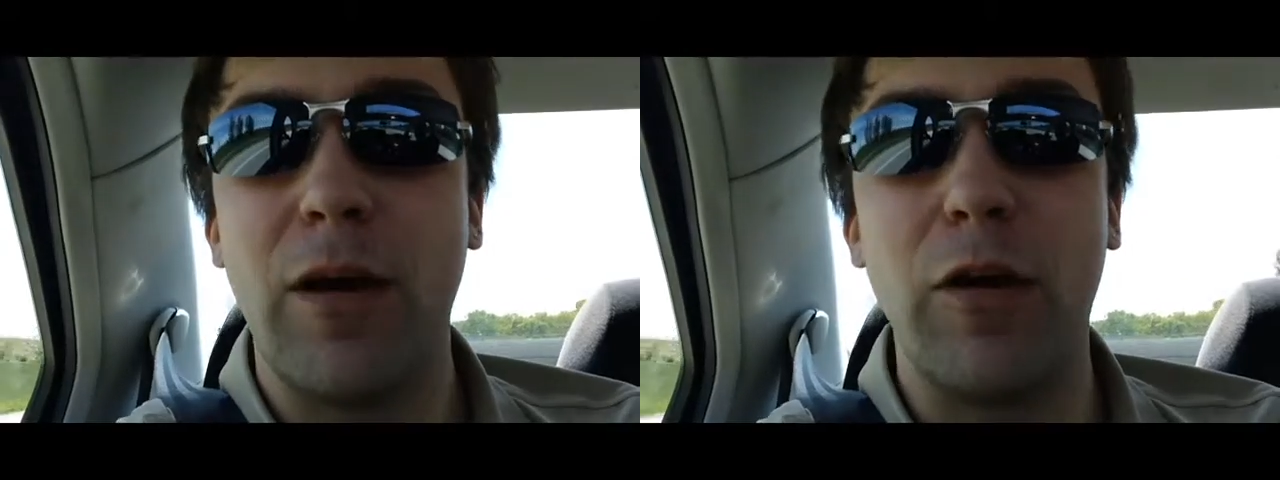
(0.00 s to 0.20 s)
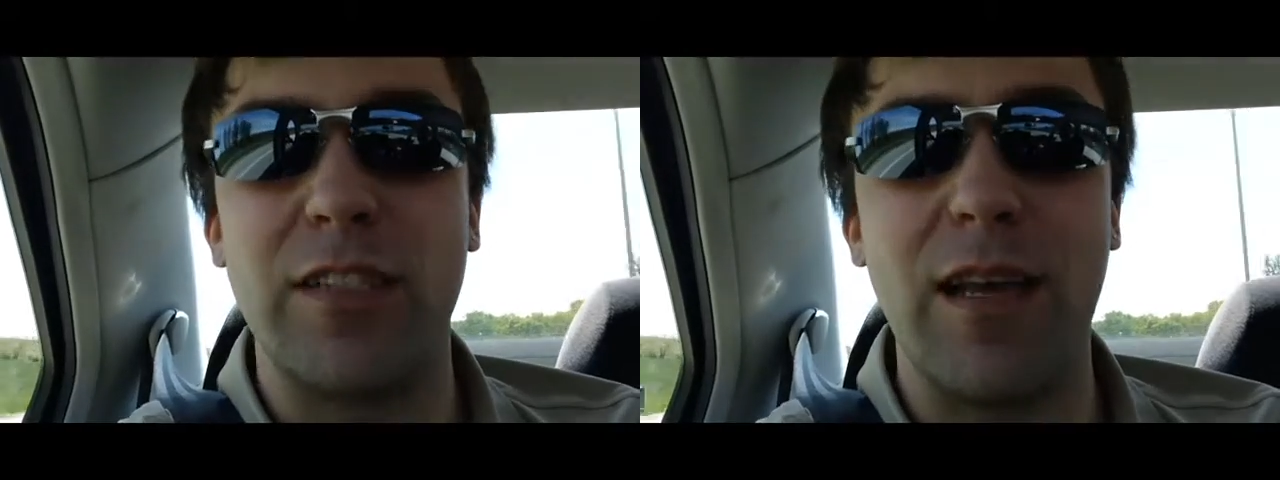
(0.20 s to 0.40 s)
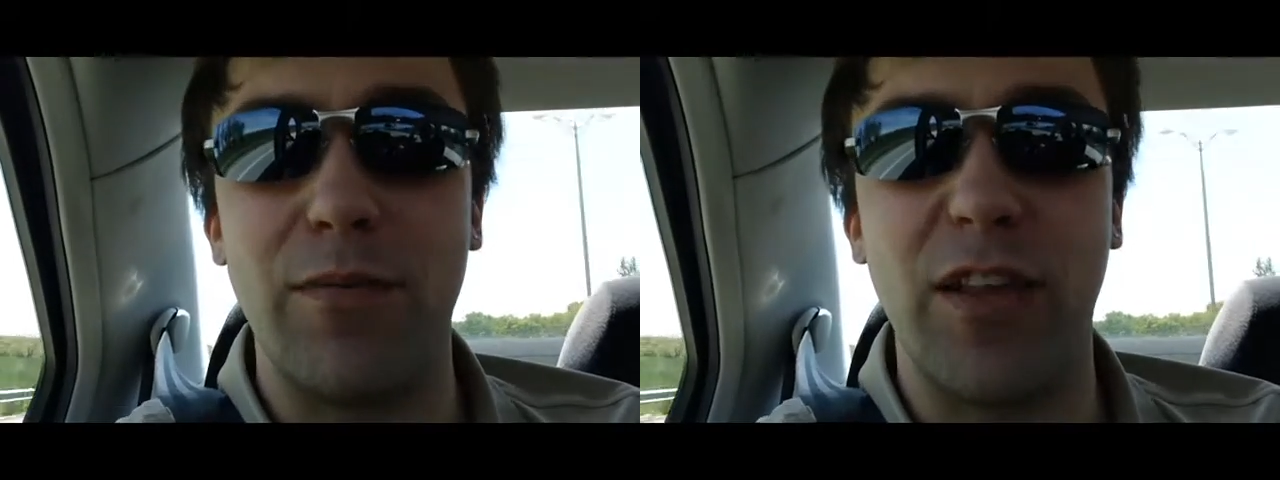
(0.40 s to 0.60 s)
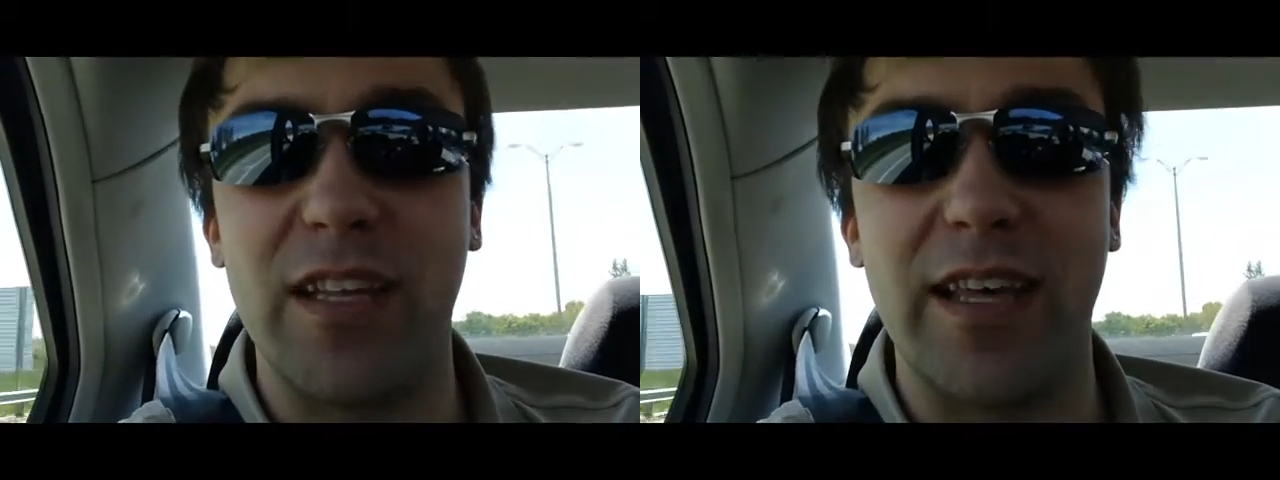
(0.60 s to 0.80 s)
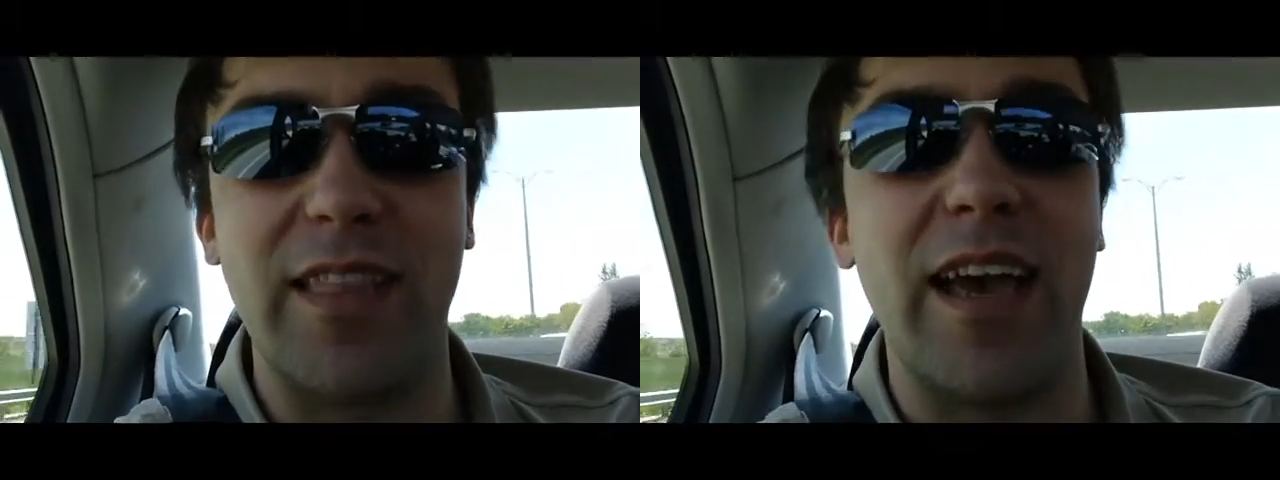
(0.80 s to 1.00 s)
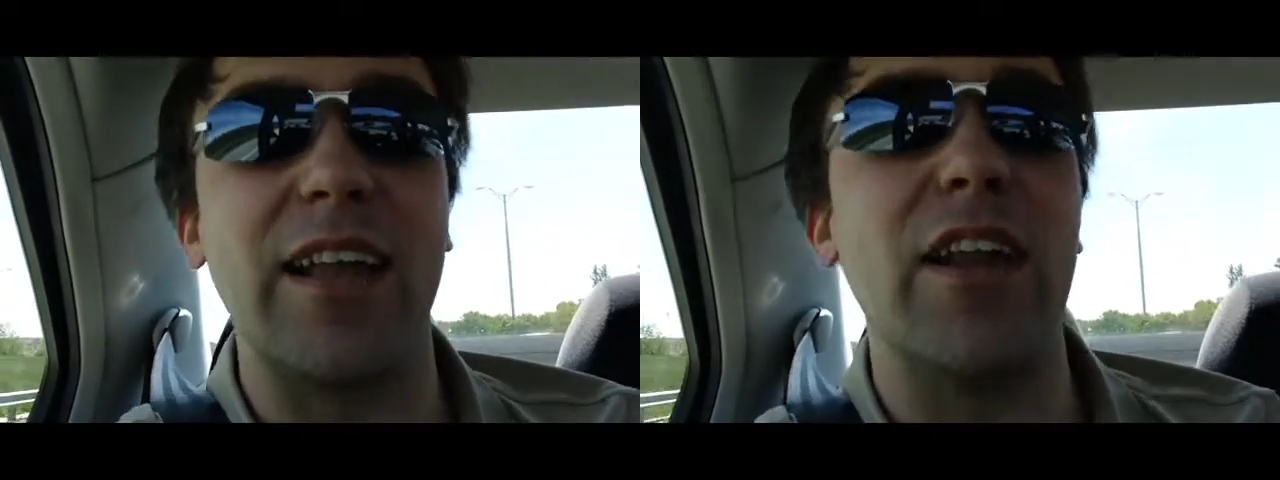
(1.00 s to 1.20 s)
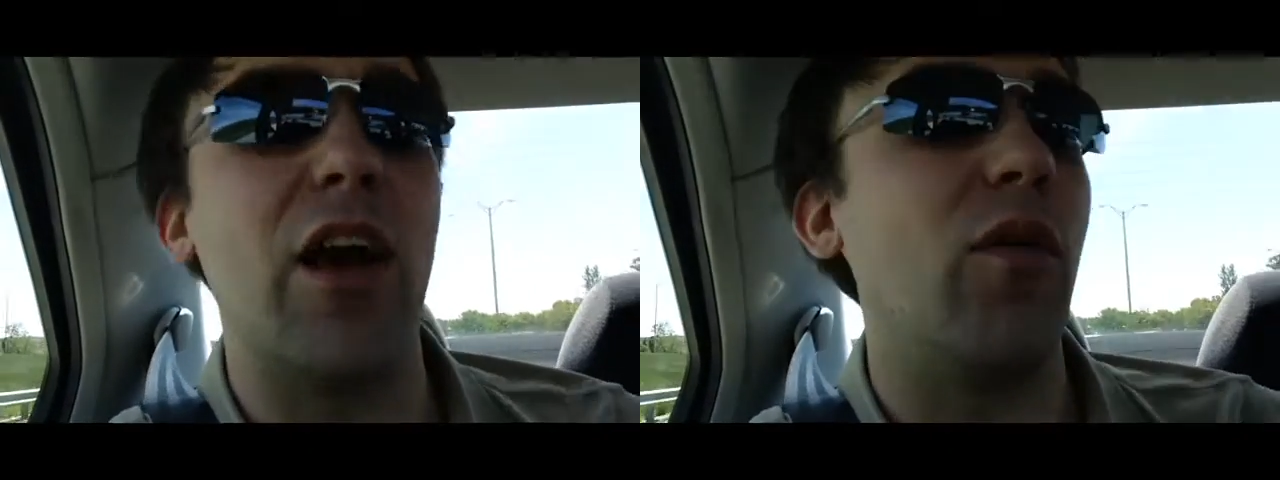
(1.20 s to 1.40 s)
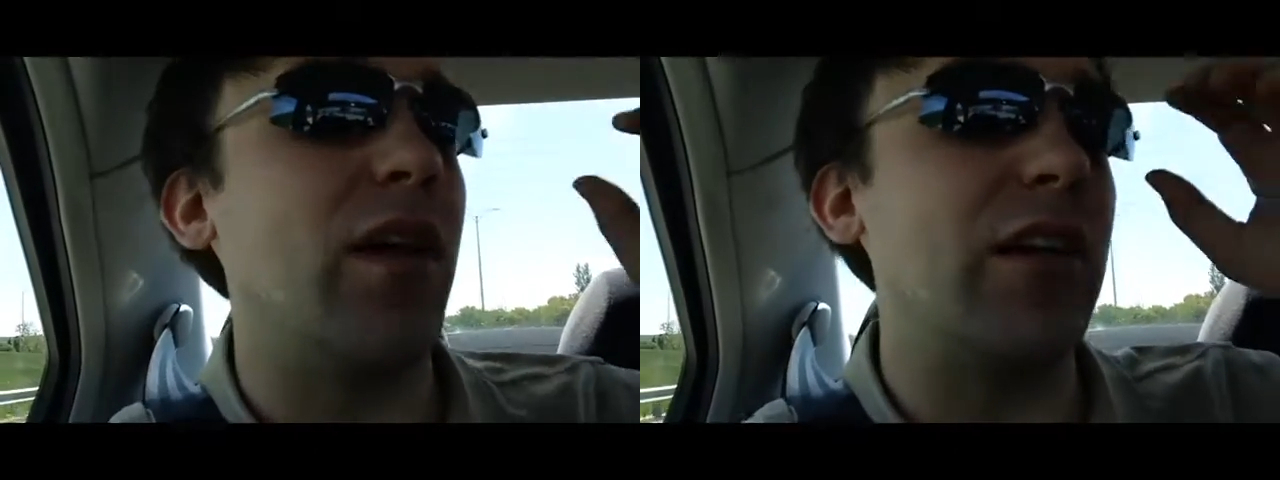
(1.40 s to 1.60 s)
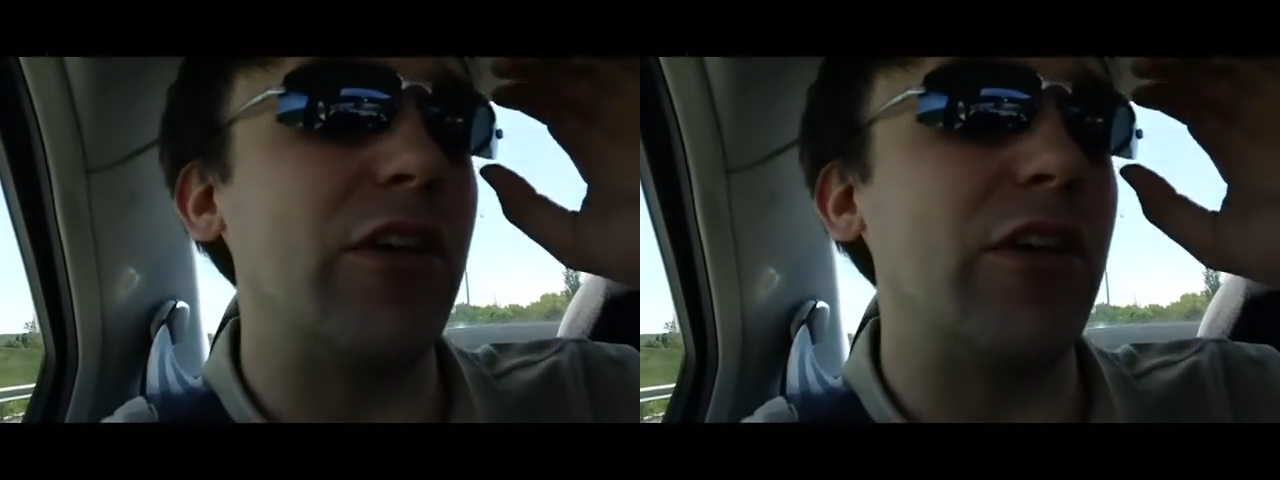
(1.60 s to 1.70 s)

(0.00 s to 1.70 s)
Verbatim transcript: Or something like that. No, we're